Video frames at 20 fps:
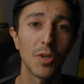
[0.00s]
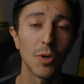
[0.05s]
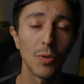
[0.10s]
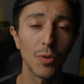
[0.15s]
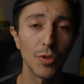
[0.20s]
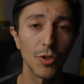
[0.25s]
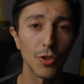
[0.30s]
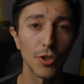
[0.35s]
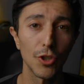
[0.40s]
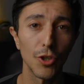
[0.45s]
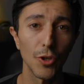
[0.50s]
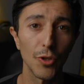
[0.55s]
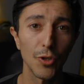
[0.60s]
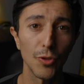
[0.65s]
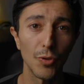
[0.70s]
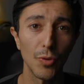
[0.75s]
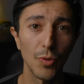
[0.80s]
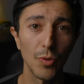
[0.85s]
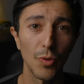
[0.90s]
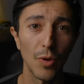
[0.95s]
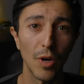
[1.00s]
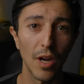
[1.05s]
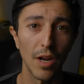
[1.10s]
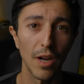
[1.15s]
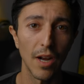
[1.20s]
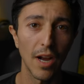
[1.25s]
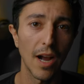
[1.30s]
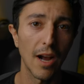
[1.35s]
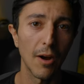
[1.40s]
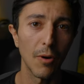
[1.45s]
going to show you
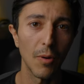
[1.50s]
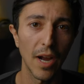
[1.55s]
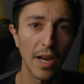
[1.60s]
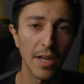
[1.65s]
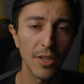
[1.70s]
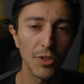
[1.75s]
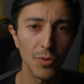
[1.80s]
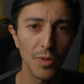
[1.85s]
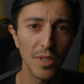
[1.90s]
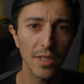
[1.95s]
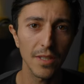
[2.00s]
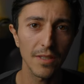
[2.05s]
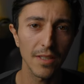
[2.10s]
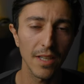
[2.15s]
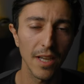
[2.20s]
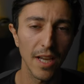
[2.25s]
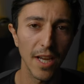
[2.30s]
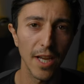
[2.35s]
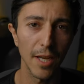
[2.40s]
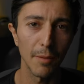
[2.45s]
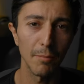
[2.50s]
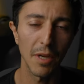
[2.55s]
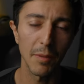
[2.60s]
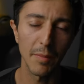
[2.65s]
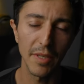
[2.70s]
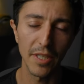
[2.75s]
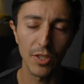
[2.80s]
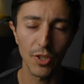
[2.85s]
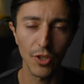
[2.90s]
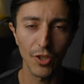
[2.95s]
how I do it, and
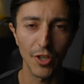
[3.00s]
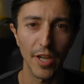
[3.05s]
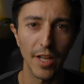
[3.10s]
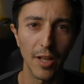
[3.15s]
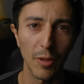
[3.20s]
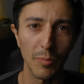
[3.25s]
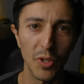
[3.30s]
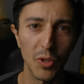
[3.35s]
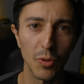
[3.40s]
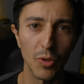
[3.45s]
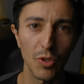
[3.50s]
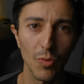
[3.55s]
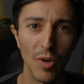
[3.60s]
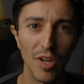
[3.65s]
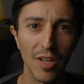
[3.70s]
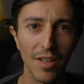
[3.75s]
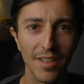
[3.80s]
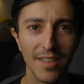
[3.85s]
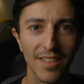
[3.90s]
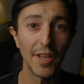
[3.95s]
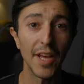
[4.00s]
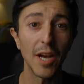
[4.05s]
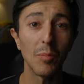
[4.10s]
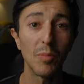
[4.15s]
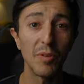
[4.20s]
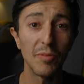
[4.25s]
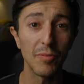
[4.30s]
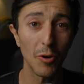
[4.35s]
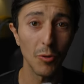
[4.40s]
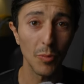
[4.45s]
maybe it's going to help you as well. Now,
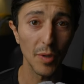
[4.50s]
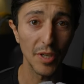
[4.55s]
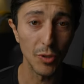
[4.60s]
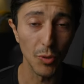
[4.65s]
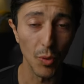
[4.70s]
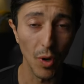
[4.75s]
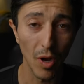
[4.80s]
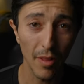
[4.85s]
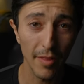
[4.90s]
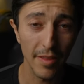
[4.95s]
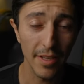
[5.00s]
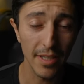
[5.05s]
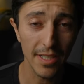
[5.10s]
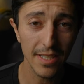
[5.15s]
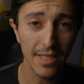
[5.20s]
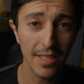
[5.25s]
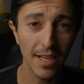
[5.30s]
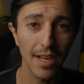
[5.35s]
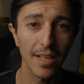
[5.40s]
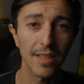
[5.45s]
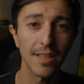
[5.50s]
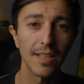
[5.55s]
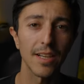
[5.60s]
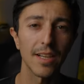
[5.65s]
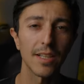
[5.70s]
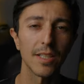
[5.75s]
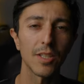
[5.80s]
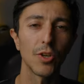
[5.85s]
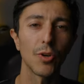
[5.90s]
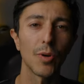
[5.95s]
before we do all this, I think
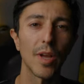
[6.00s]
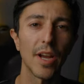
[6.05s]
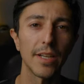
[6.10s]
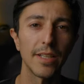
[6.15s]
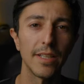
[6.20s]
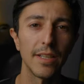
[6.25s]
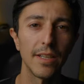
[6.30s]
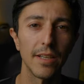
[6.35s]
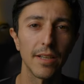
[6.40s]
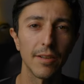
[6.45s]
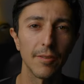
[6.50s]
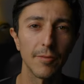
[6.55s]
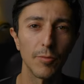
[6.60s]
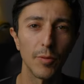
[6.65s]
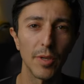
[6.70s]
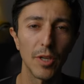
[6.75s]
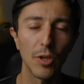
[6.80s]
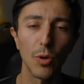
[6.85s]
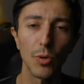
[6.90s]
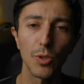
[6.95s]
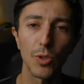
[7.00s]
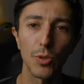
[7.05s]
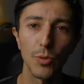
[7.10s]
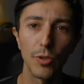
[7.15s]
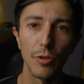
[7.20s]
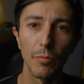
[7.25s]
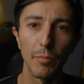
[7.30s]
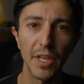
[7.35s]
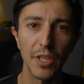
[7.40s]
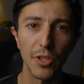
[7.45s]
it's a good idea if we go to
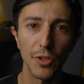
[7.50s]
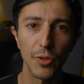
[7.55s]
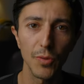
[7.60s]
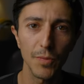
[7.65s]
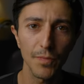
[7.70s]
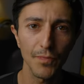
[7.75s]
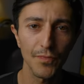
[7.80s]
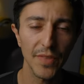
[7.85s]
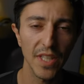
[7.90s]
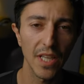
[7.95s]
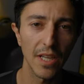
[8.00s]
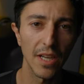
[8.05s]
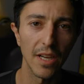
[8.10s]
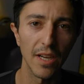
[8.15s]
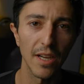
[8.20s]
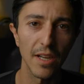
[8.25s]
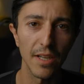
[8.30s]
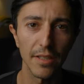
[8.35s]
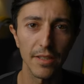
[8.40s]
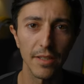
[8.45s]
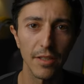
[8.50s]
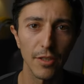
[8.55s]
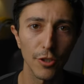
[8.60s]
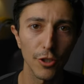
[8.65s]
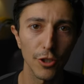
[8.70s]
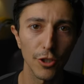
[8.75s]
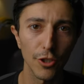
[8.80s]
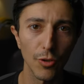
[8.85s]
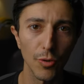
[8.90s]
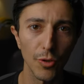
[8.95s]
the menu
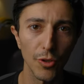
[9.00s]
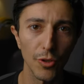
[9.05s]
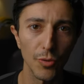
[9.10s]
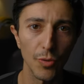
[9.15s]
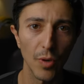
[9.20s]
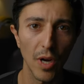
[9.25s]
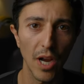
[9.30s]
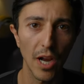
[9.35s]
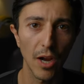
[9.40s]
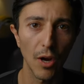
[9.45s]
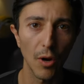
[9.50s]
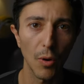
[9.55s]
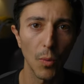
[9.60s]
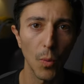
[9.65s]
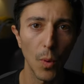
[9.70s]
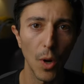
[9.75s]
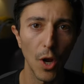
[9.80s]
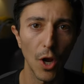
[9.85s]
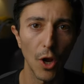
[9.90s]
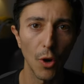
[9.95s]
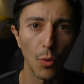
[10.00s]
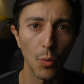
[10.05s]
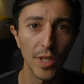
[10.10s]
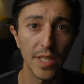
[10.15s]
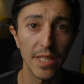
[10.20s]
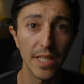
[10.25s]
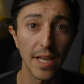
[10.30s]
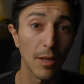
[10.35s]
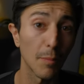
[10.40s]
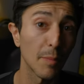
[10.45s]
and show you how we
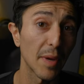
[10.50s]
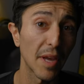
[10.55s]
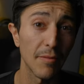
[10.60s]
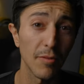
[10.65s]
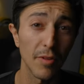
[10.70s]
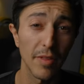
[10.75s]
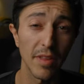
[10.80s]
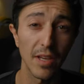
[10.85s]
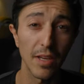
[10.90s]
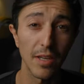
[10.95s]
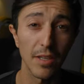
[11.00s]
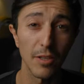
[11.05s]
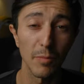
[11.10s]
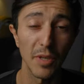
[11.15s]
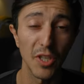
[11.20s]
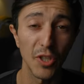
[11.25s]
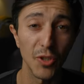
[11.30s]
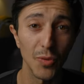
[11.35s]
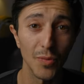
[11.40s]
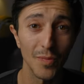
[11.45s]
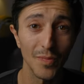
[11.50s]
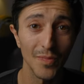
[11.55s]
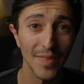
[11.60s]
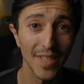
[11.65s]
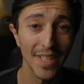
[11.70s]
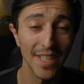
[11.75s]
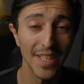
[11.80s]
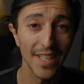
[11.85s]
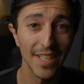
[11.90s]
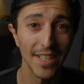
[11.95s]
set up everything in the menu.
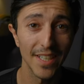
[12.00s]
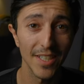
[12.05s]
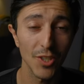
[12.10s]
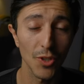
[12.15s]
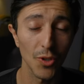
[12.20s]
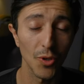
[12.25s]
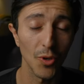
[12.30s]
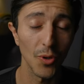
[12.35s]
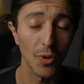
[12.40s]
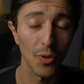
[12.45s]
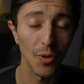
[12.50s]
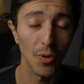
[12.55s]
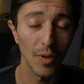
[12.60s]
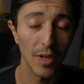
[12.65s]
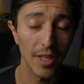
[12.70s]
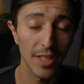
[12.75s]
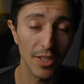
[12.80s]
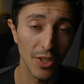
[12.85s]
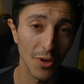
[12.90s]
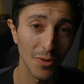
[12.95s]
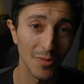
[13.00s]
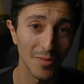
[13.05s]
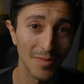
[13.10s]
So let's go.